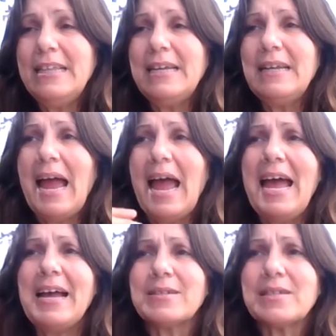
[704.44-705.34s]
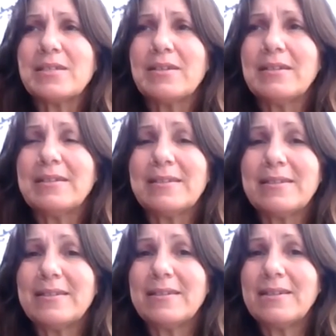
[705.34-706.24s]
And then ask.
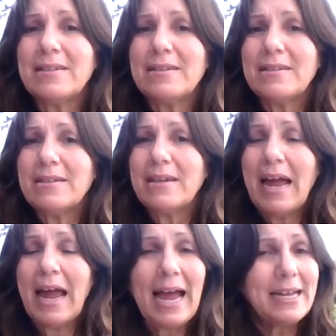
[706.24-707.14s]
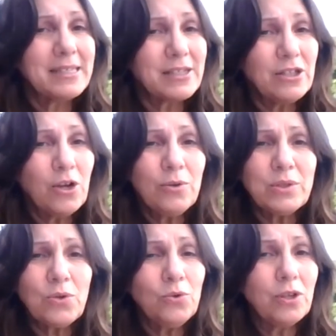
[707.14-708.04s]
Ask
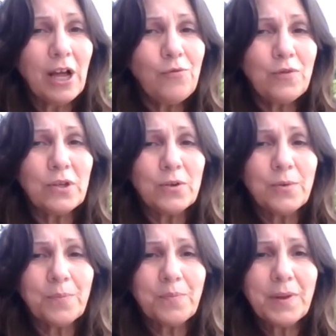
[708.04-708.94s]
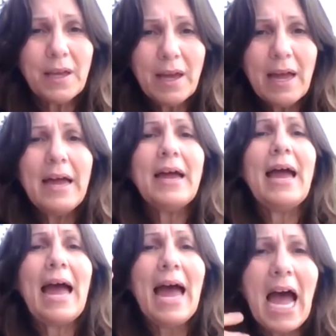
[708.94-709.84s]
those who love you,
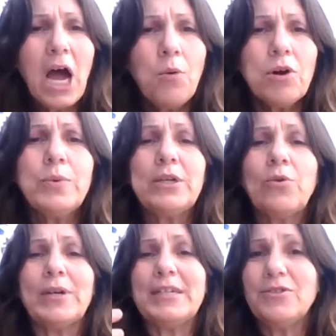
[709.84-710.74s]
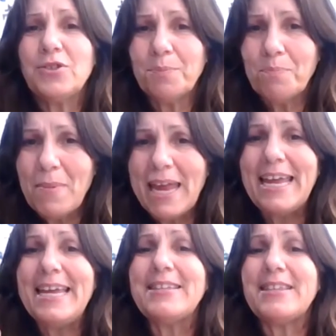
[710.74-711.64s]
how are we going to
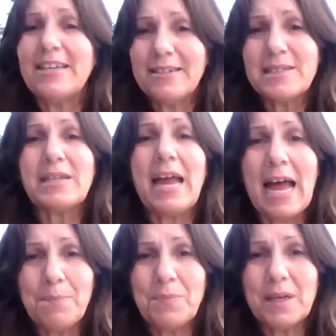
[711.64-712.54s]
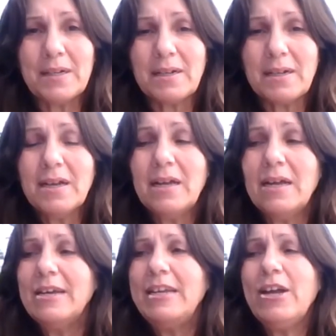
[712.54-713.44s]
make this happen?
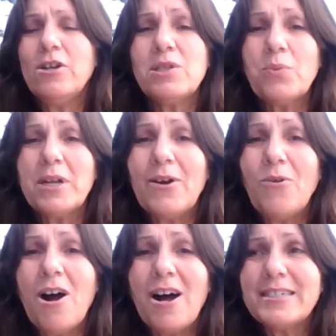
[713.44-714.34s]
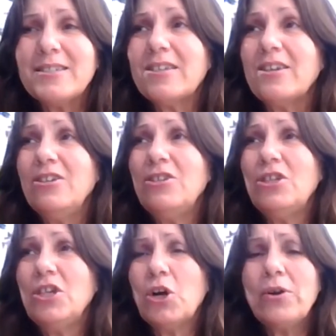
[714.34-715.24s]
Here's what I want.
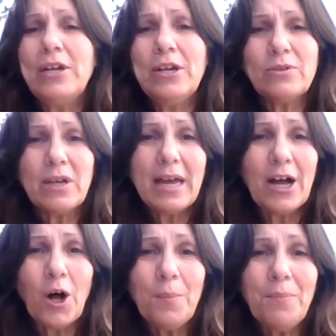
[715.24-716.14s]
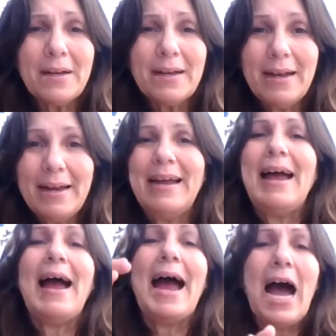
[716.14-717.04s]
You're here to help.
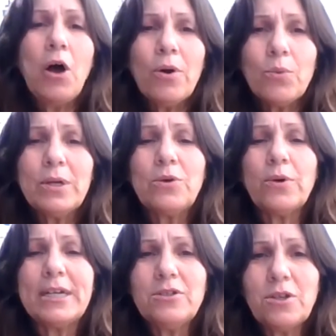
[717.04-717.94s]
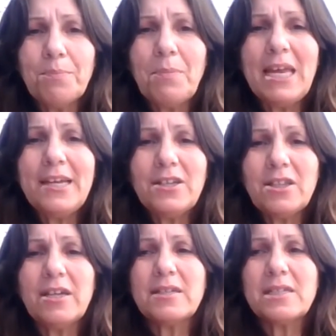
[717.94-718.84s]
How are we going to make
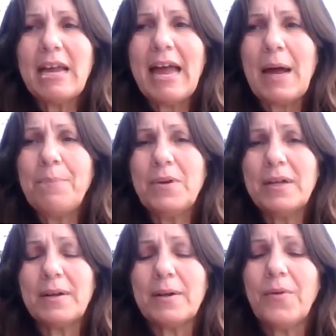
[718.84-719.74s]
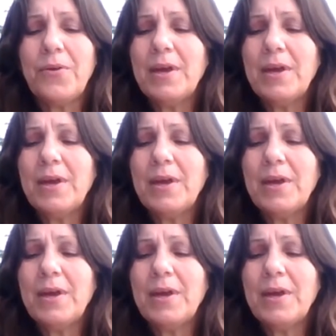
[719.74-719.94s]
this happen?